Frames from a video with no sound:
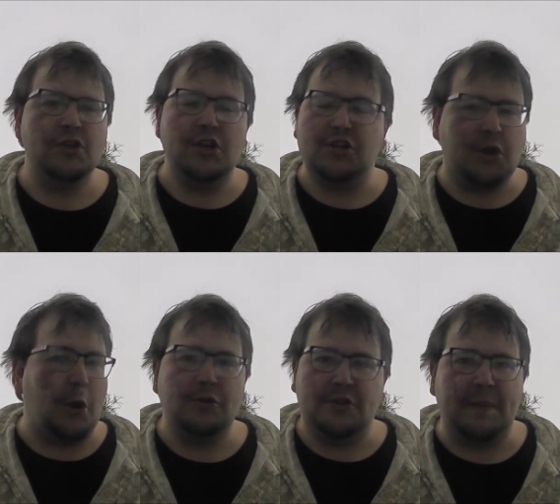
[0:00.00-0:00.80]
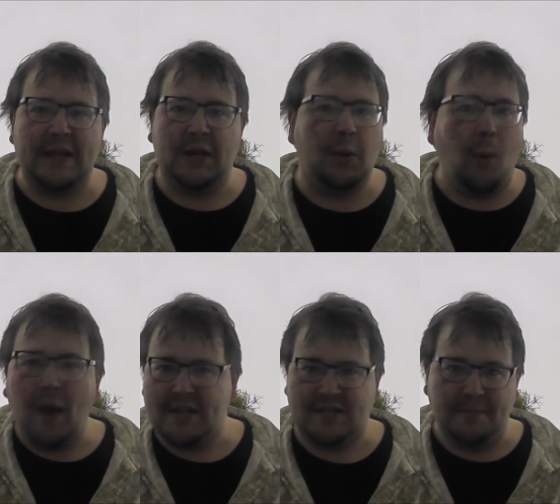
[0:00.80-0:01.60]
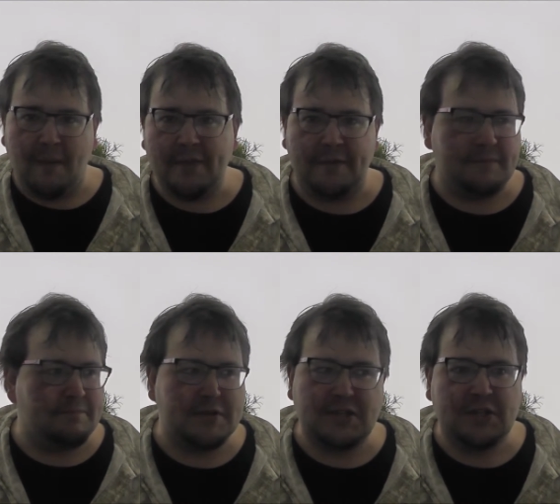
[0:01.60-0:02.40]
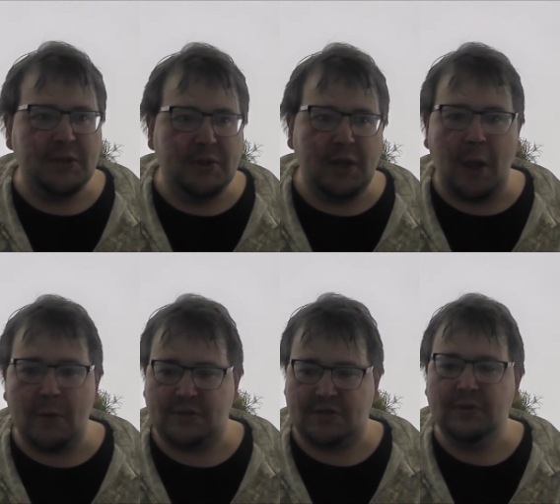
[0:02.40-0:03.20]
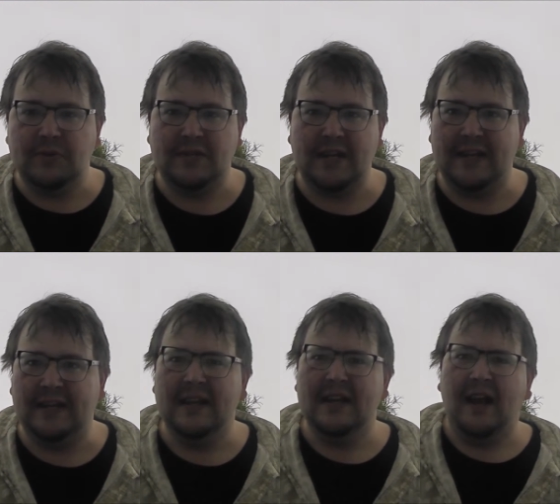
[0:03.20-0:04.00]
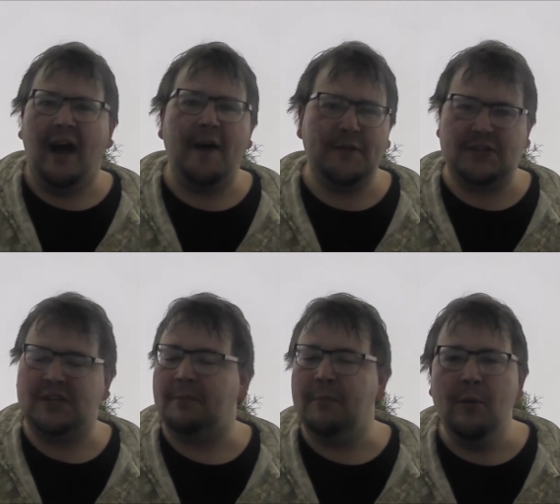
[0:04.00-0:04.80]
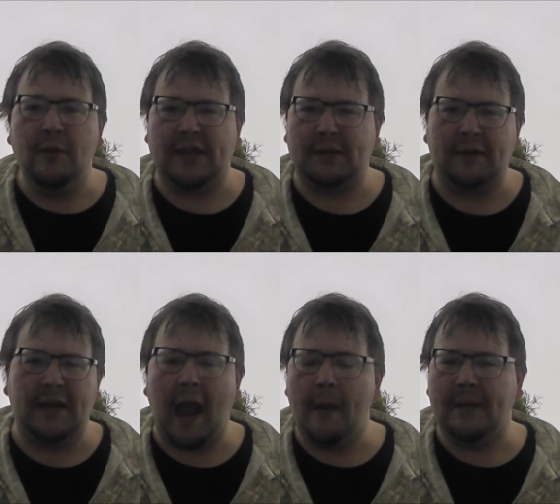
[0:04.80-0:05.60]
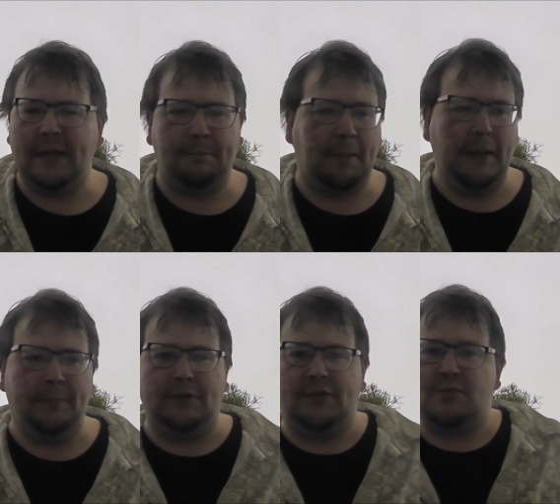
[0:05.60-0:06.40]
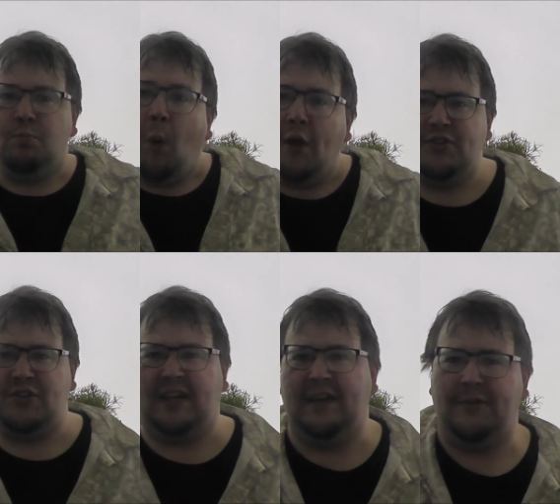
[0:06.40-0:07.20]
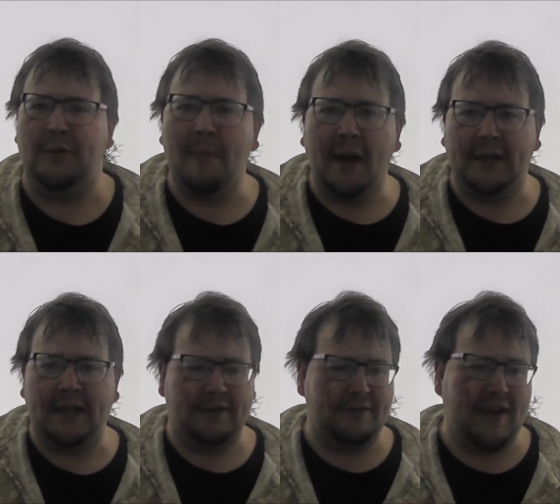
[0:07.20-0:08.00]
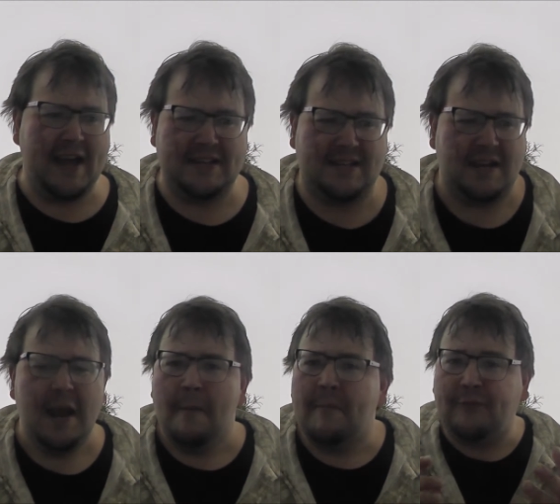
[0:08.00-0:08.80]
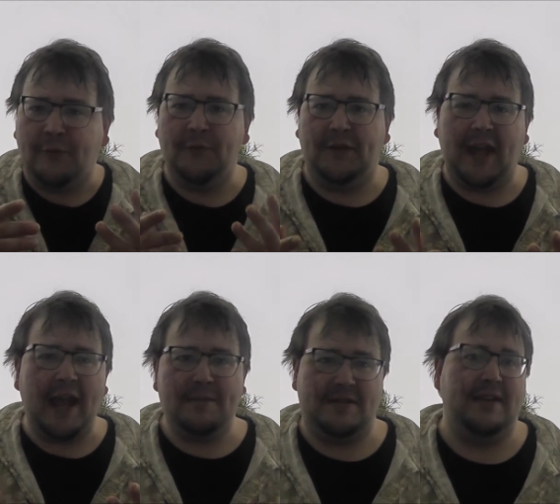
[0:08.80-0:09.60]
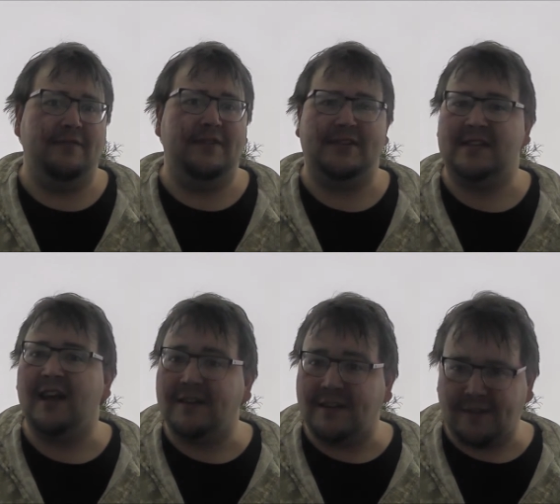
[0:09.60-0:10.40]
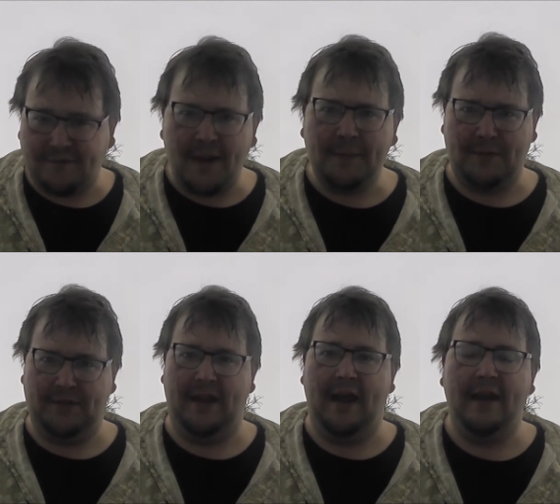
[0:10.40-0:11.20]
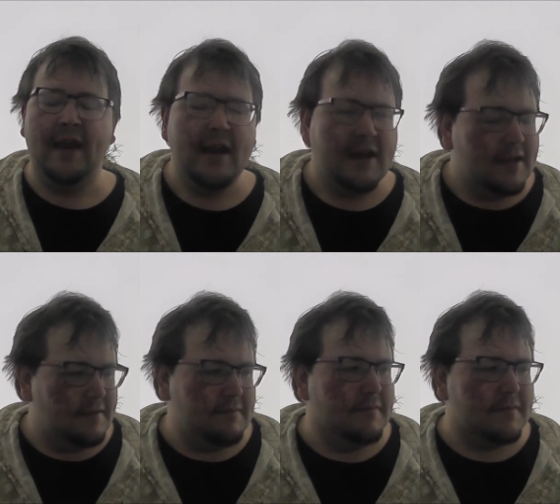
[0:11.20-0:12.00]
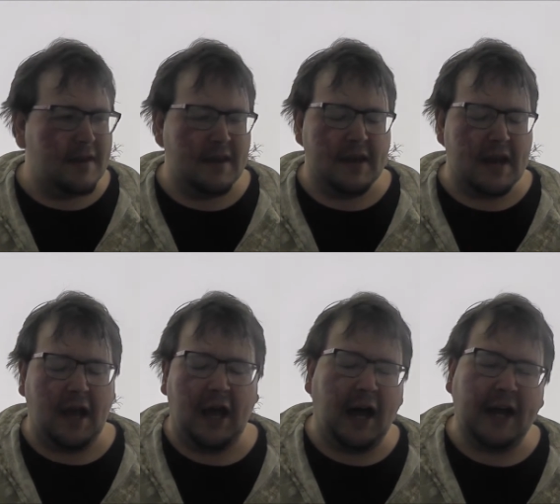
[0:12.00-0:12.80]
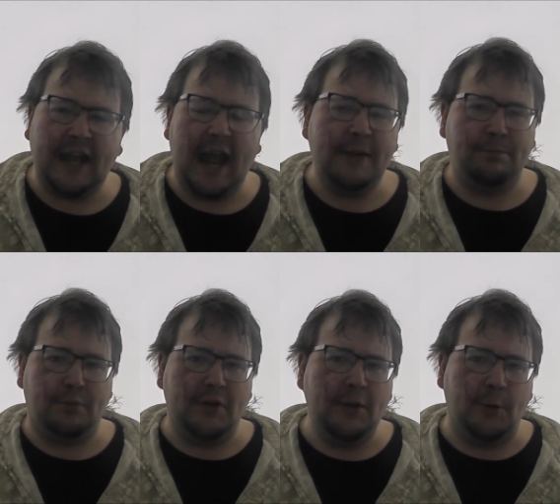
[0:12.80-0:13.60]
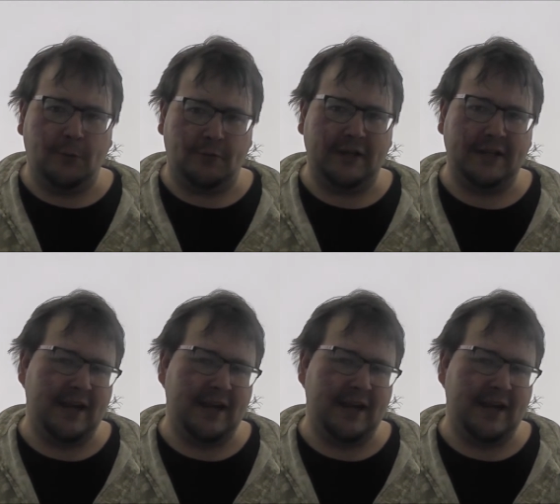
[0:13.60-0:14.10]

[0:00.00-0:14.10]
There's going to be quite some other studios who see after Shenmue 3 how many people just want to give you money in advance before the game has even started development yet. I hate pre-ordering